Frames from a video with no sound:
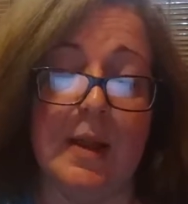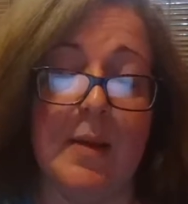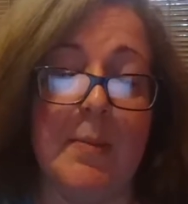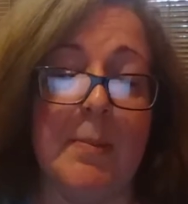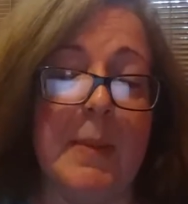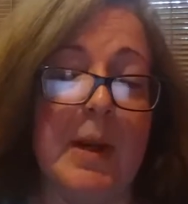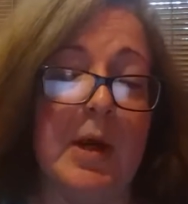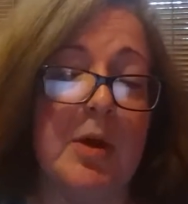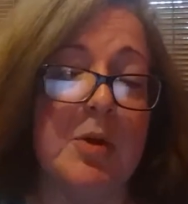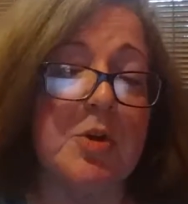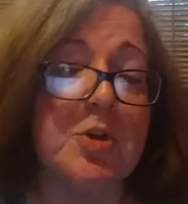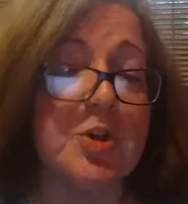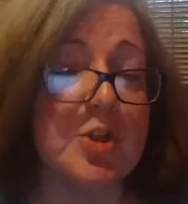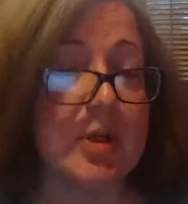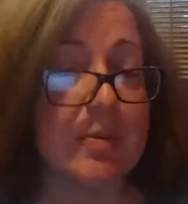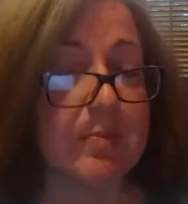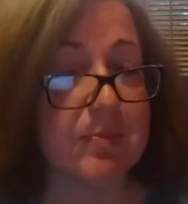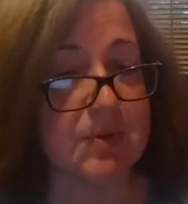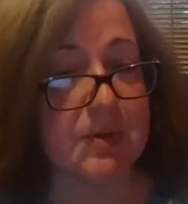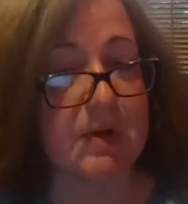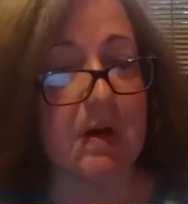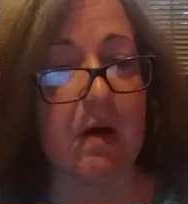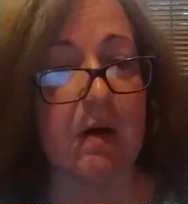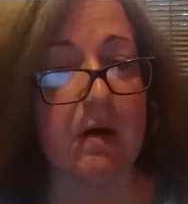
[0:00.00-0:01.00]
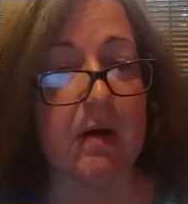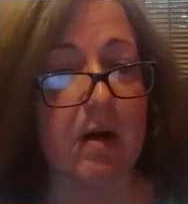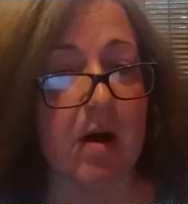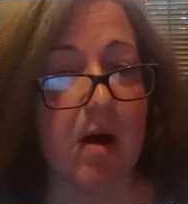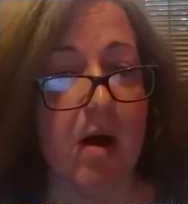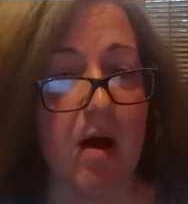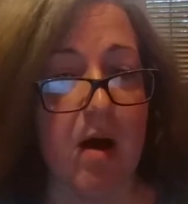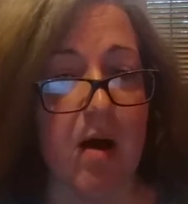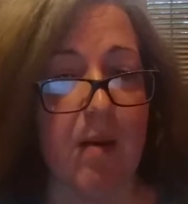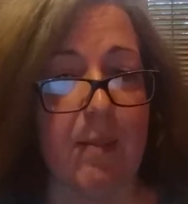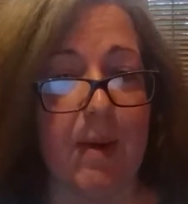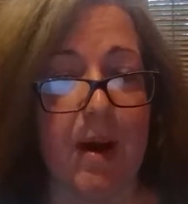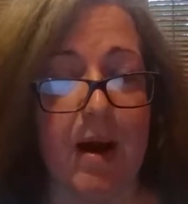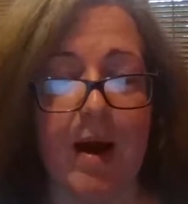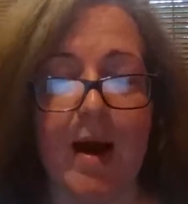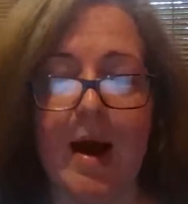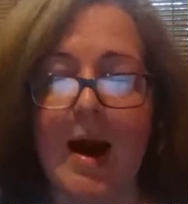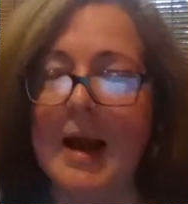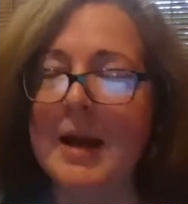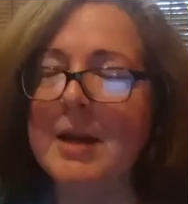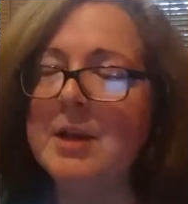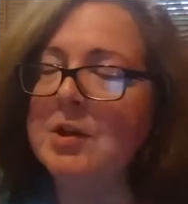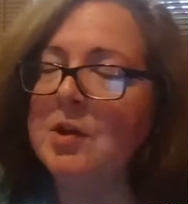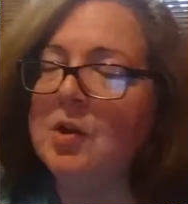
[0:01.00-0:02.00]
MailChimp.com.
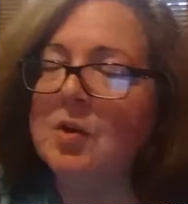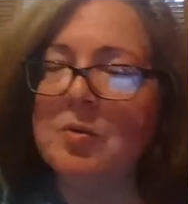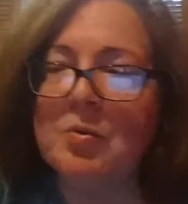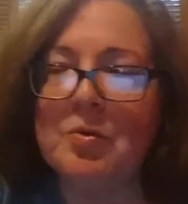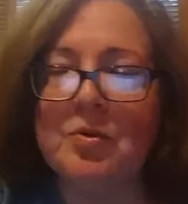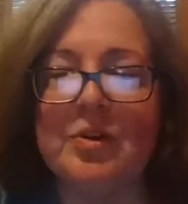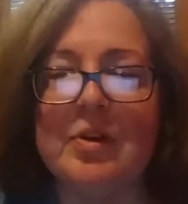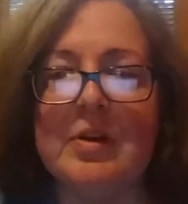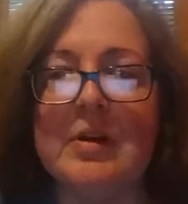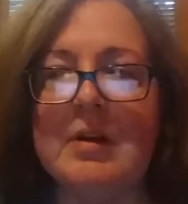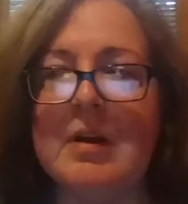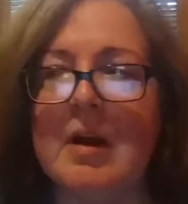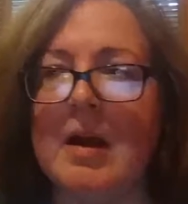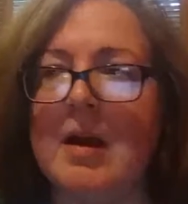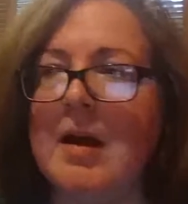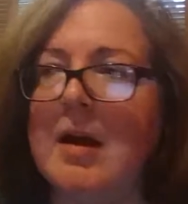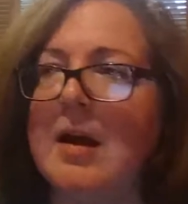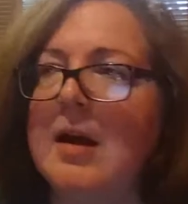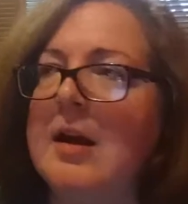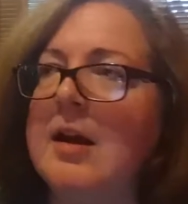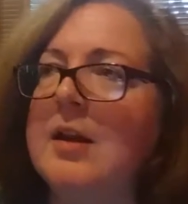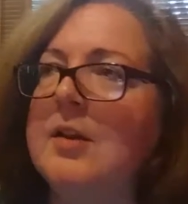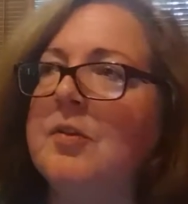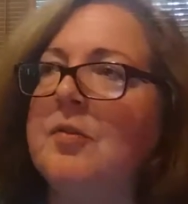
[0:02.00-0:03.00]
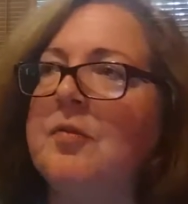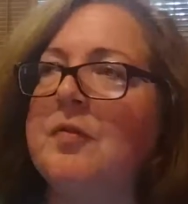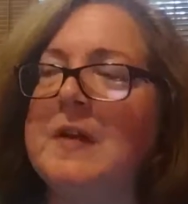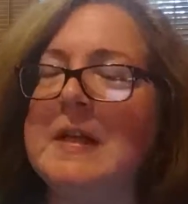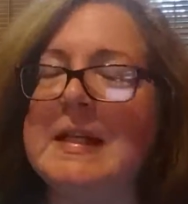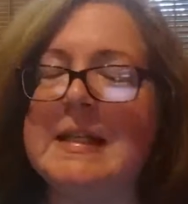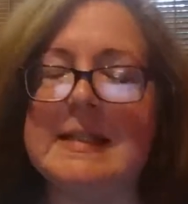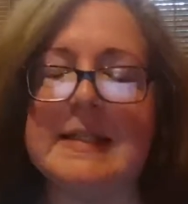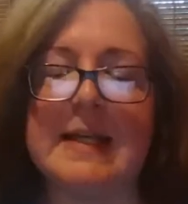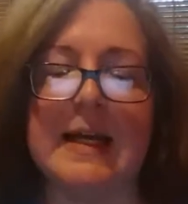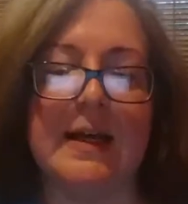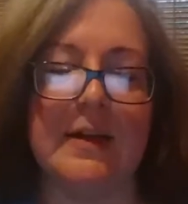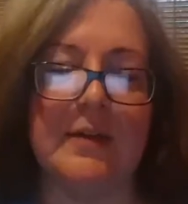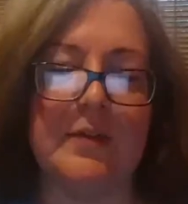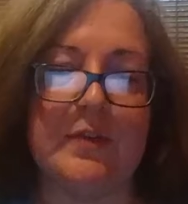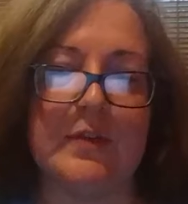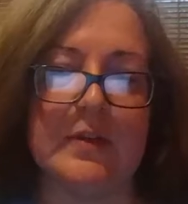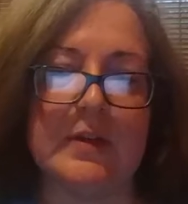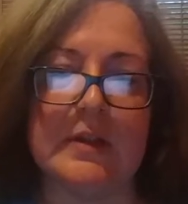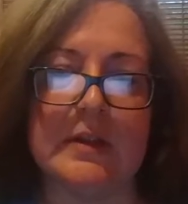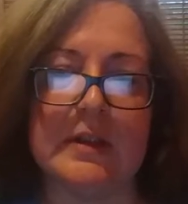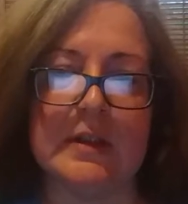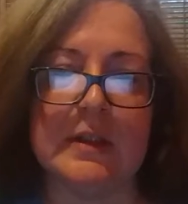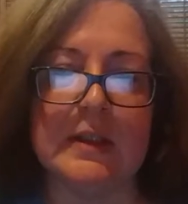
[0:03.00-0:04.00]
I use it. It's
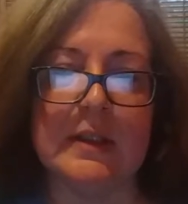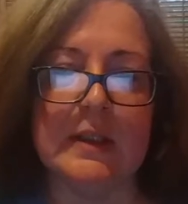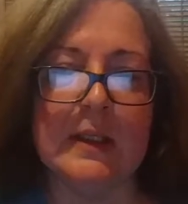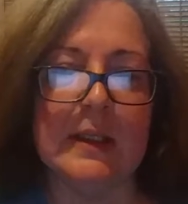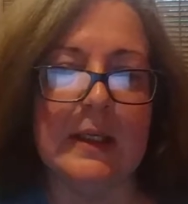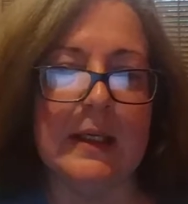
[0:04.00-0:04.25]
fantastic.